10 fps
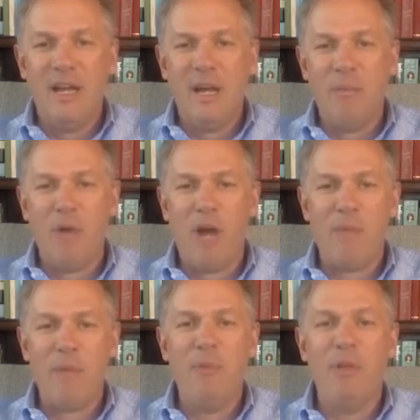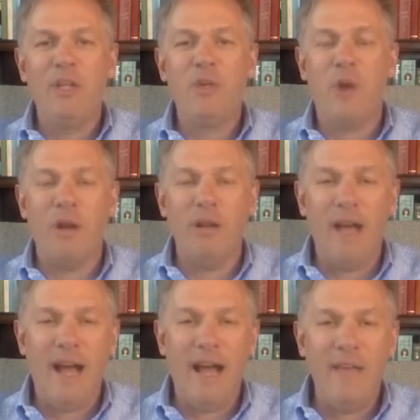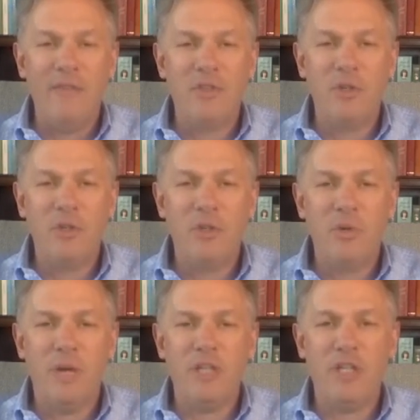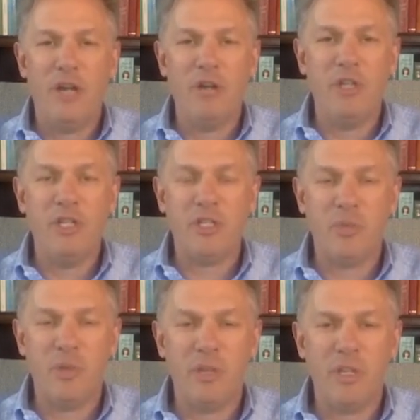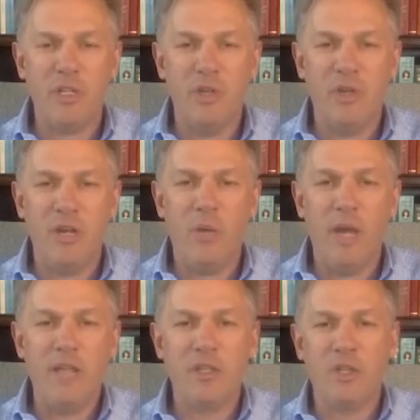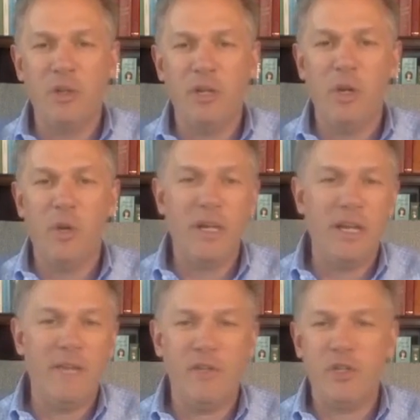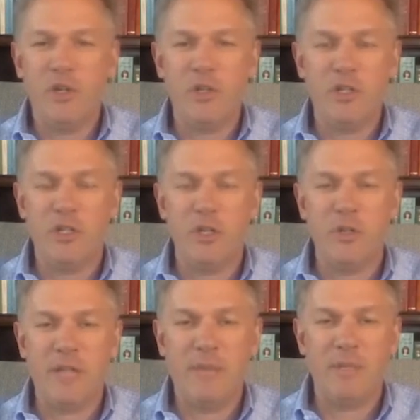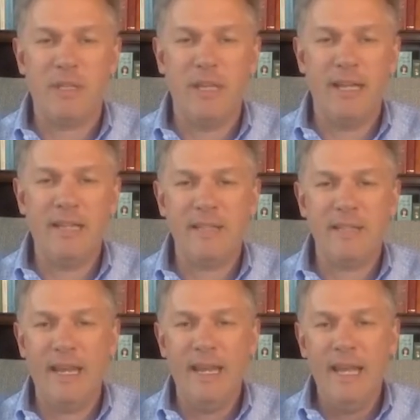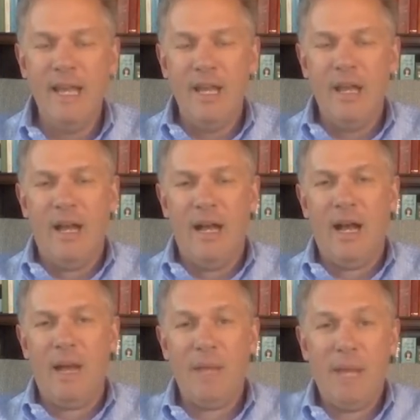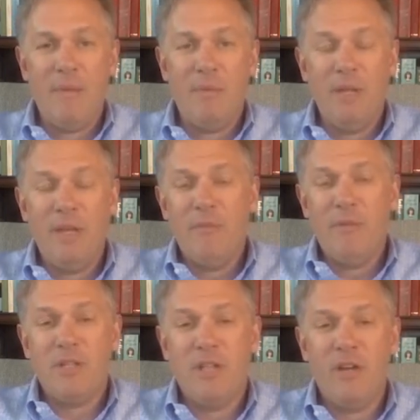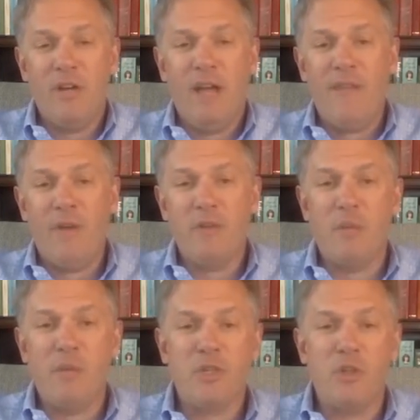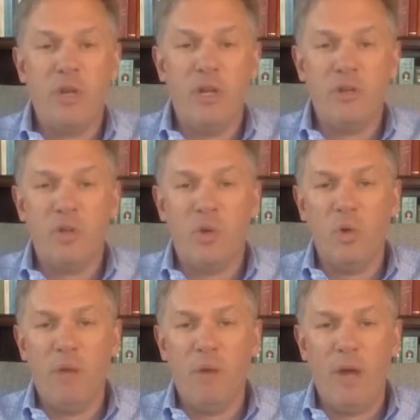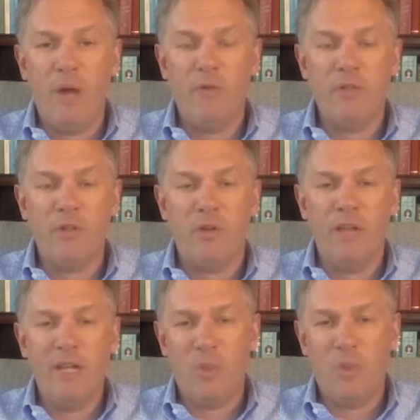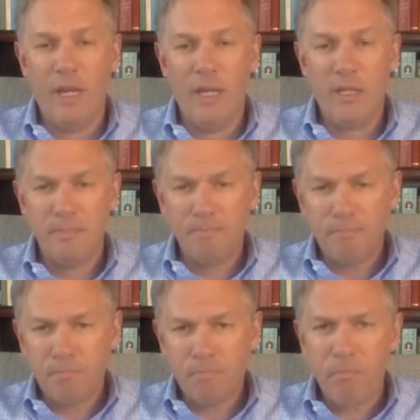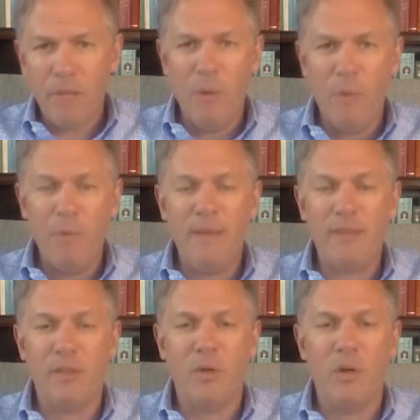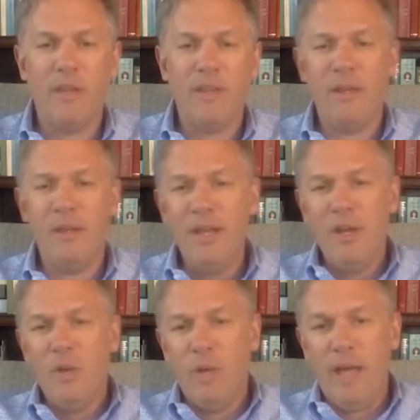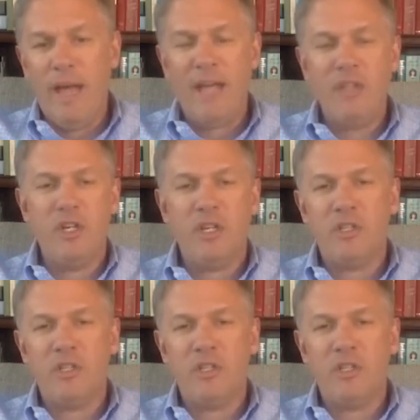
brought people into our lives to share Jesus with us in unique ways, including going to different churches and those types of things. And I became a believer much later in life. I was almost 30 years old. My wife was in her late 20s when we met the Lord. And then we had just